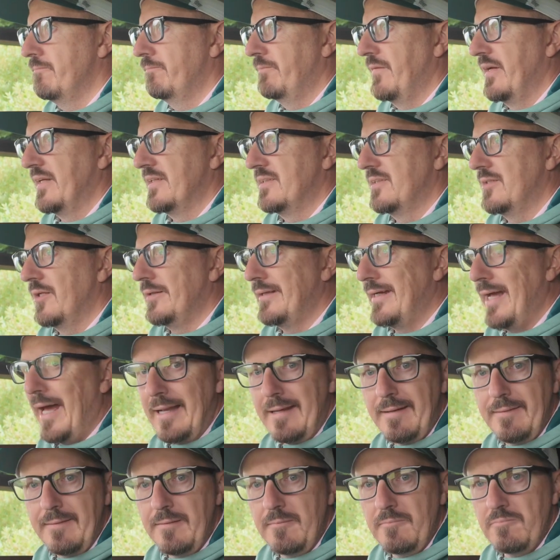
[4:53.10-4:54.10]
It's like
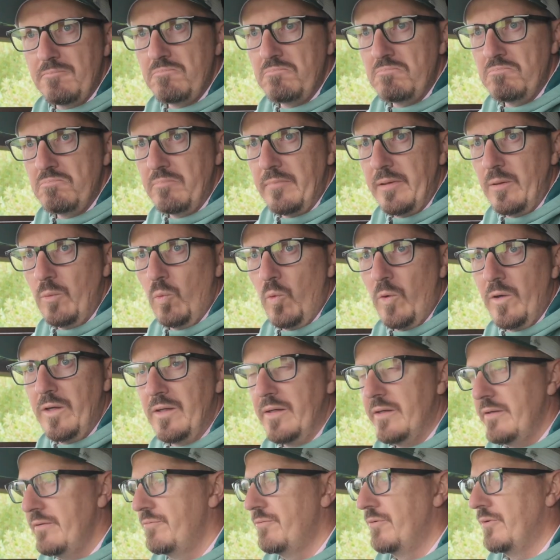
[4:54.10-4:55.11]
anything in
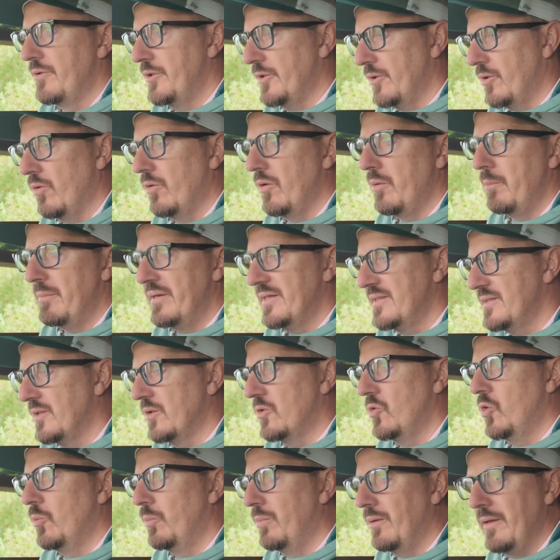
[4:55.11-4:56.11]
wildlife. You're going to miss a
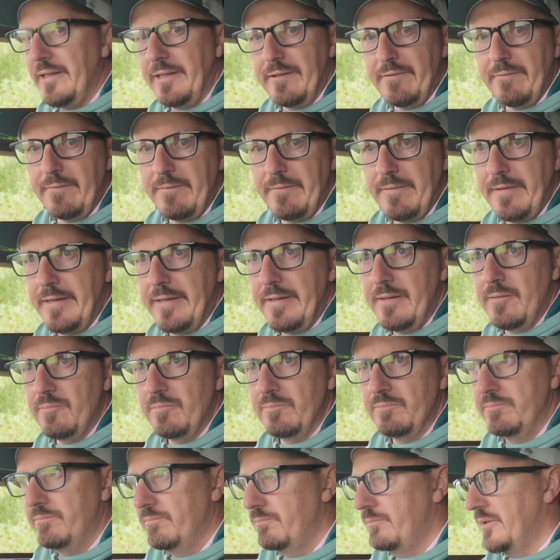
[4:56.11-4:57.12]
couple here and there
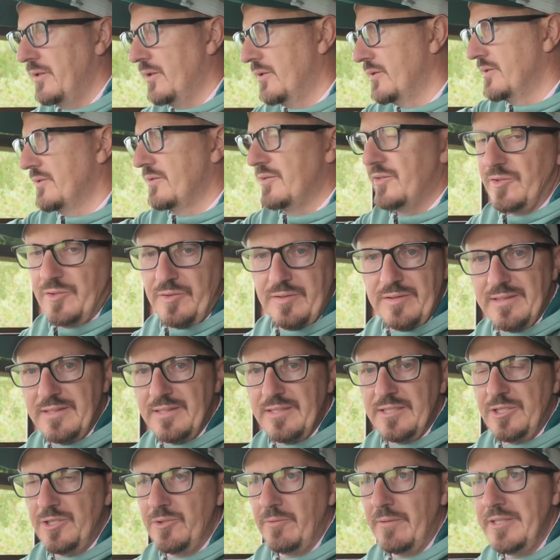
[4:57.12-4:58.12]
because of certain
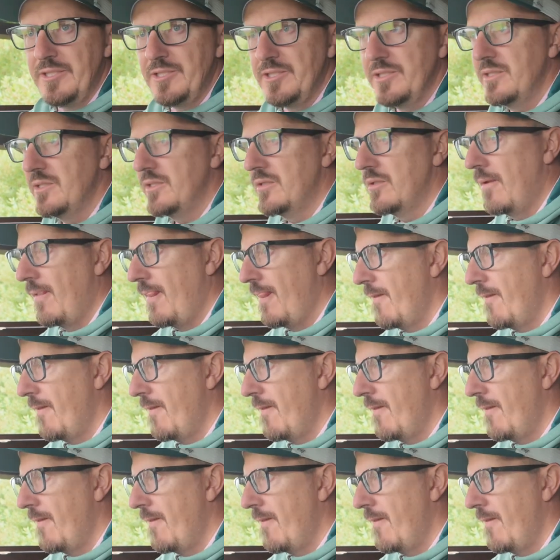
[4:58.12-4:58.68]
situations,